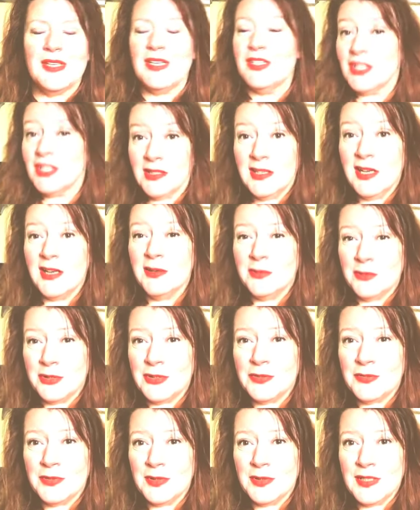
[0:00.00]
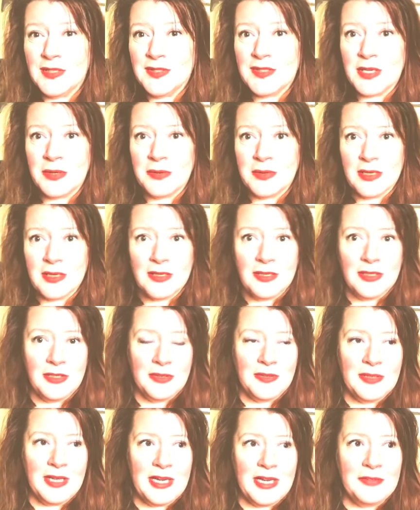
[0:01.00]
There's a lot of wonderful things going on in
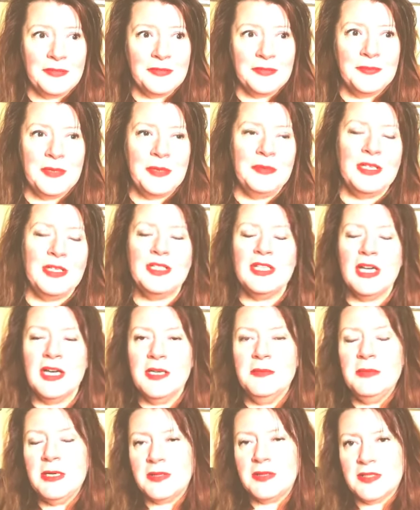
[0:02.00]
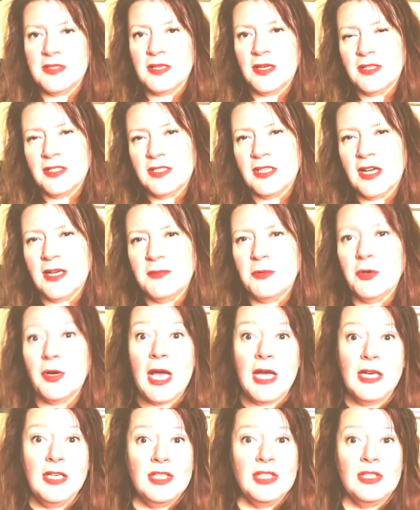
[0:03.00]
your life. I mean, I talk about this all the time.
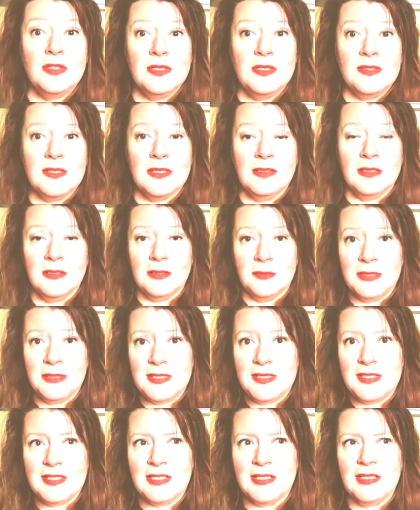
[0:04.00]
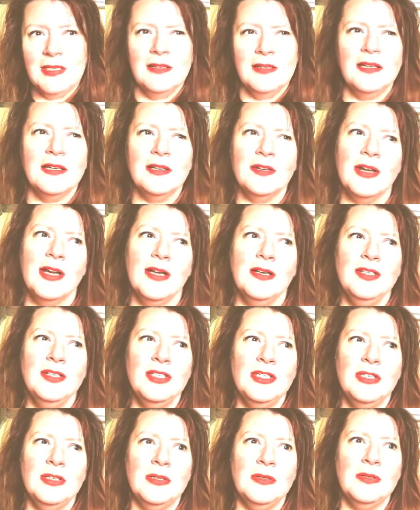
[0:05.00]
Gratitude is a little bit sticky. Like,
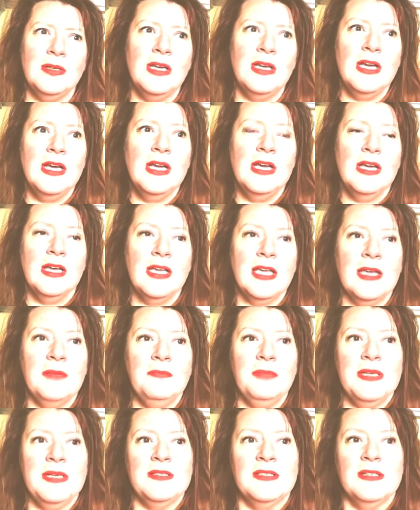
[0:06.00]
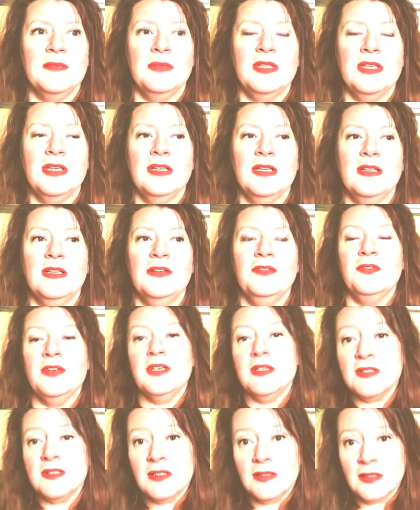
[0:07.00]
gratitude can be something that
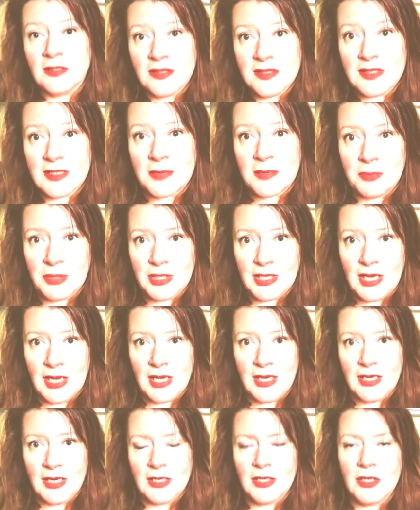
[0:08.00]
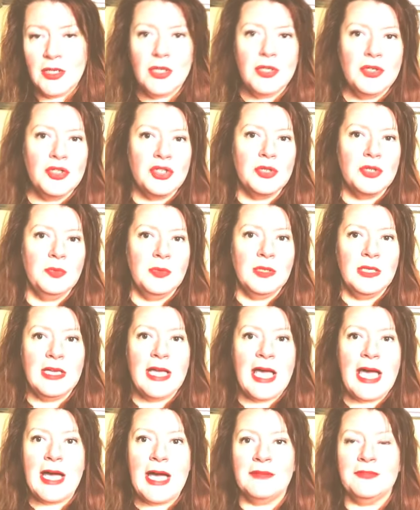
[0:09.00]
feels a little supplicating. You usually
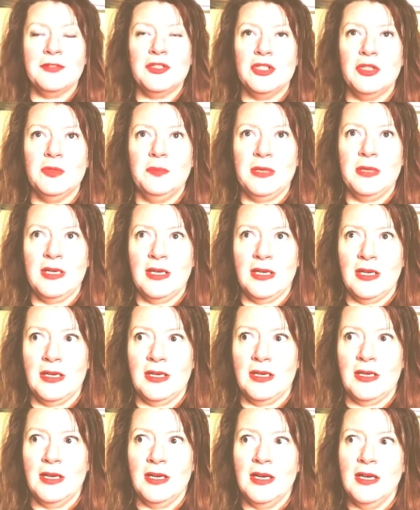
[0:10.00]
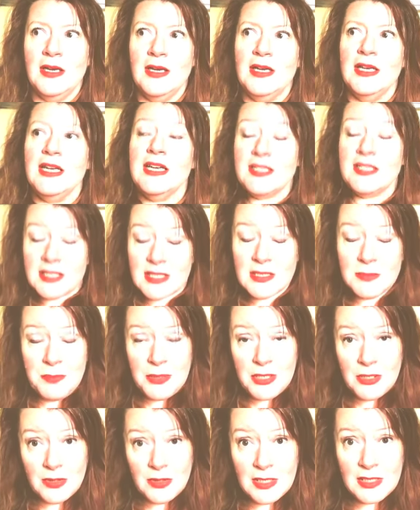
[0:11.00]
have to be
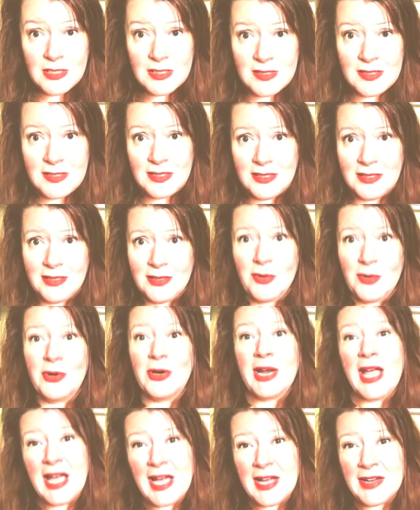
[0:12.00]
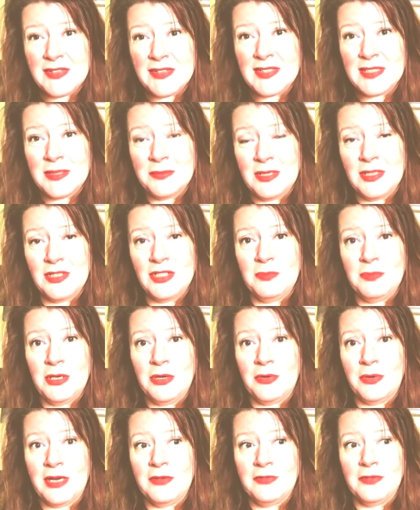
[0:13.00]
experiencing or have something to be
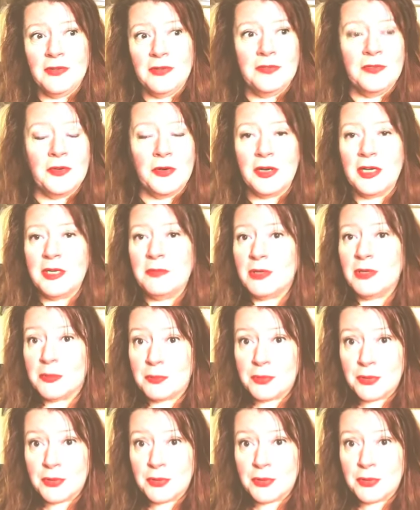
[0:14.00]
grateful for it. But